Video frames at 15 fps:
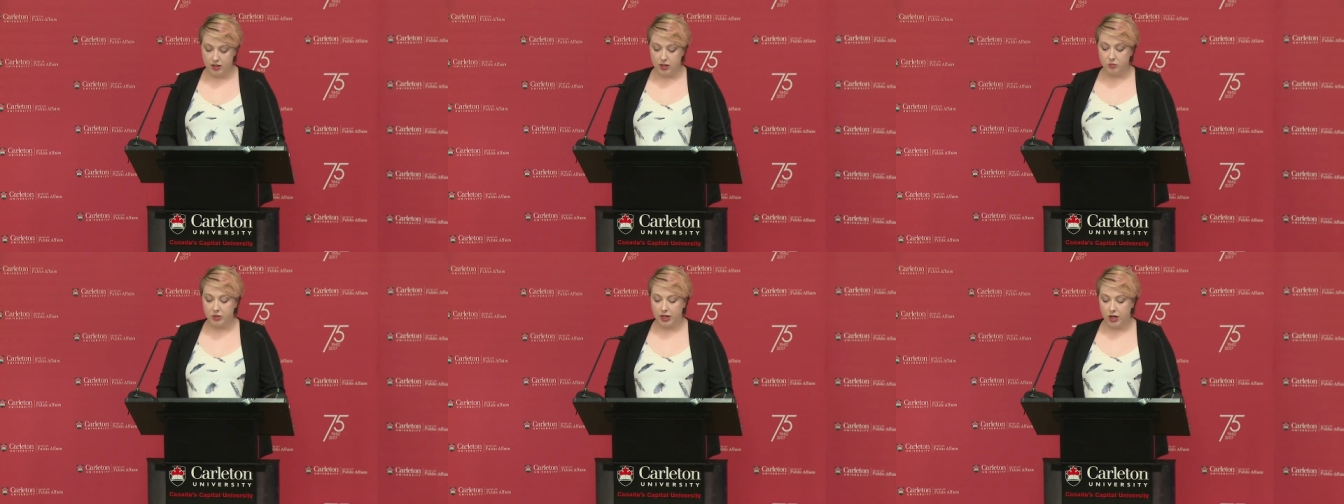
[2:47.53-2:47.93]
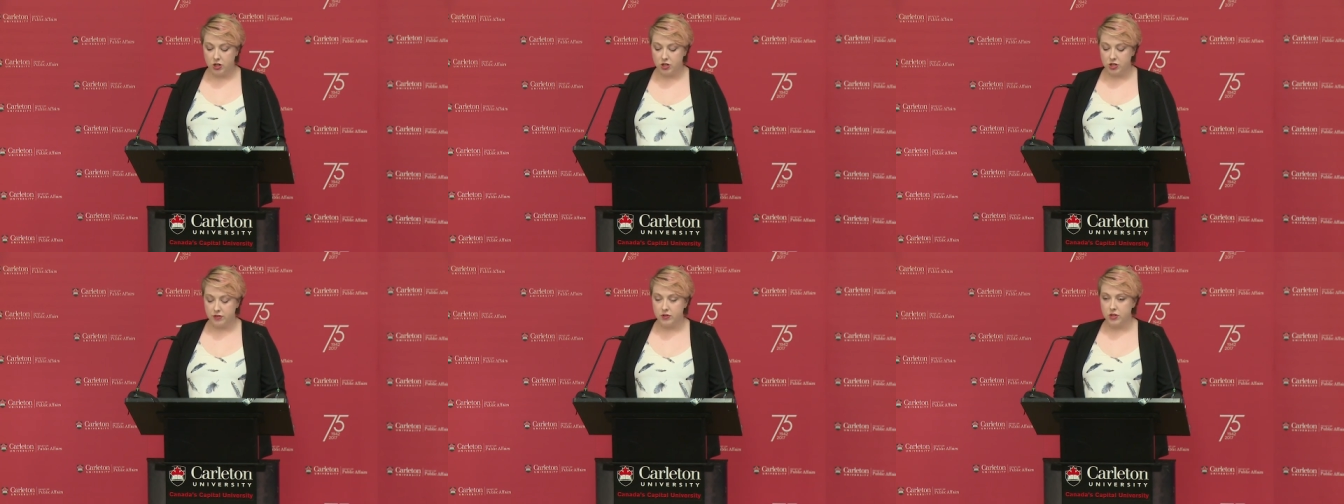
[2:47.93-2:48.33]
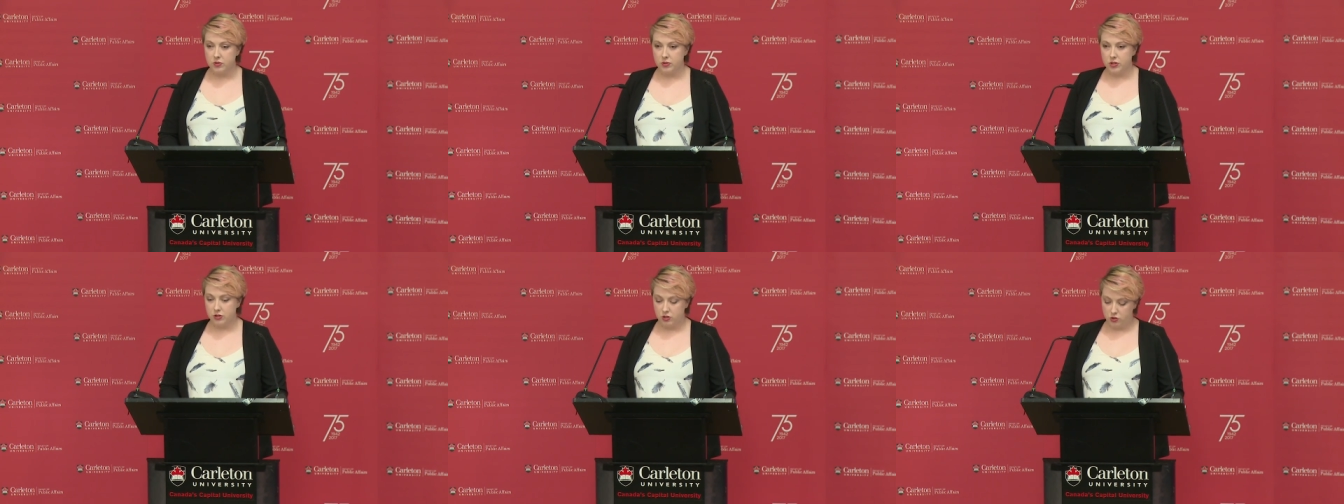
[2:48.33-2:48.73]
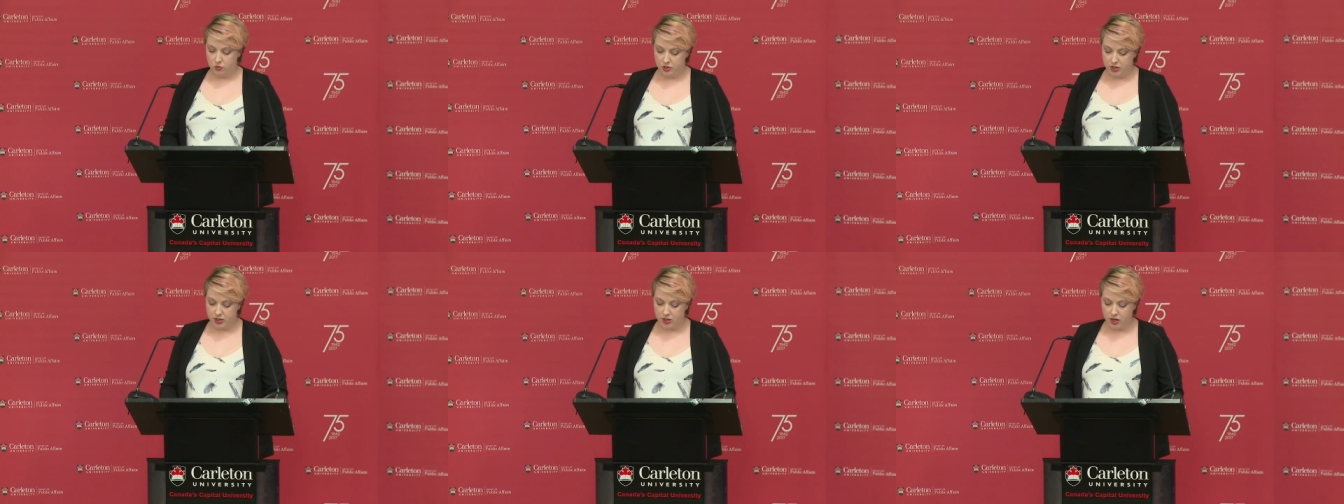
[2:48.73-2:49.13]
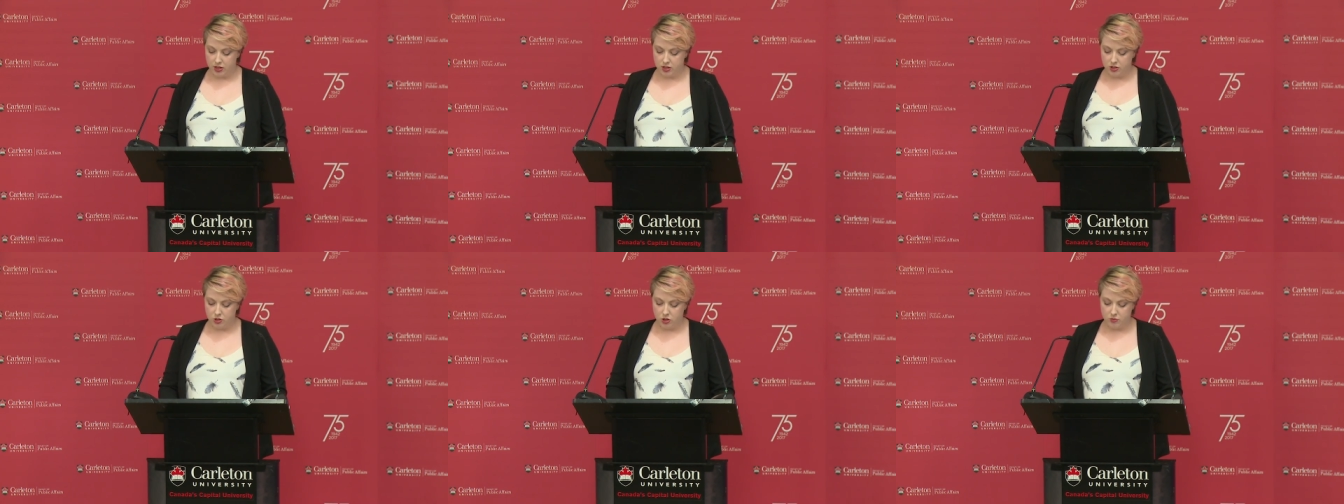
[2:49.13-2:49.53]
Implications of this research were
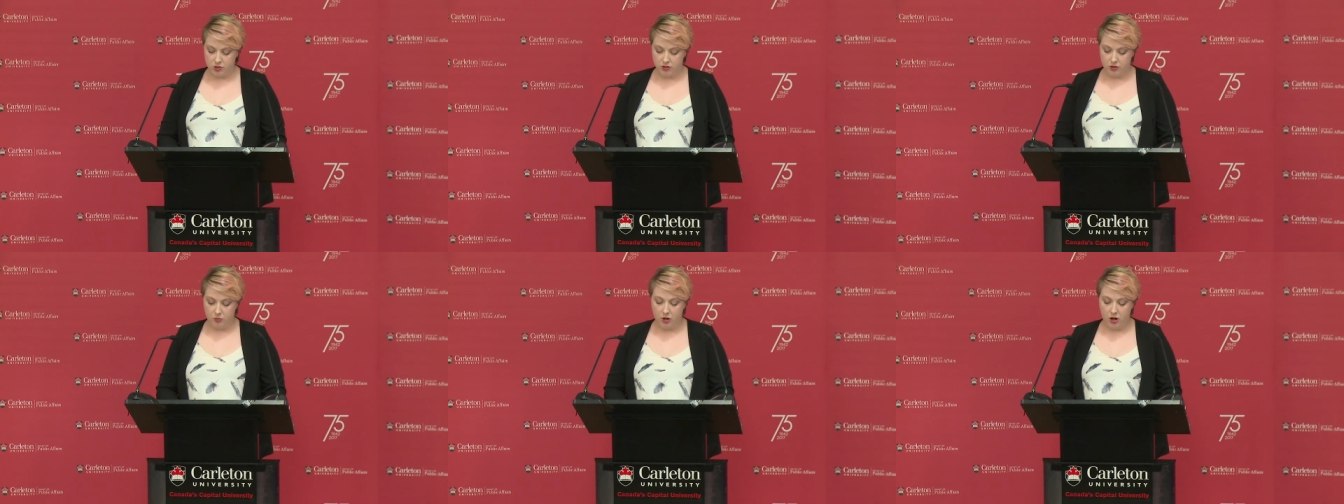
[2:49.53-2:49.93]
discussed in terms of the